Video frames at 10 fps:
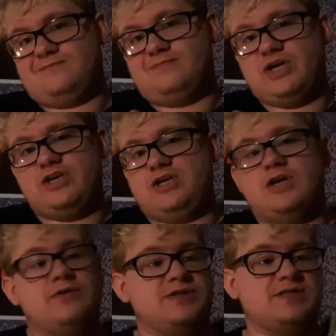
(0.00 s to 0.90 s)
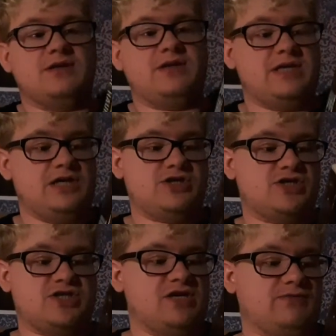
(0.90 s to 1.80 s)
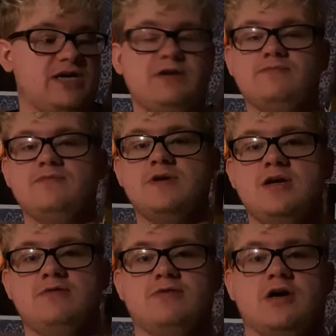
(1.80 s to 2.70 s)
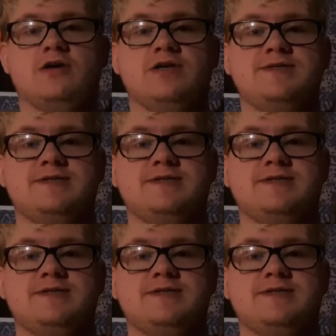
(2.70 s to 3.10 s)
but you know, it's still an interesting read regardless.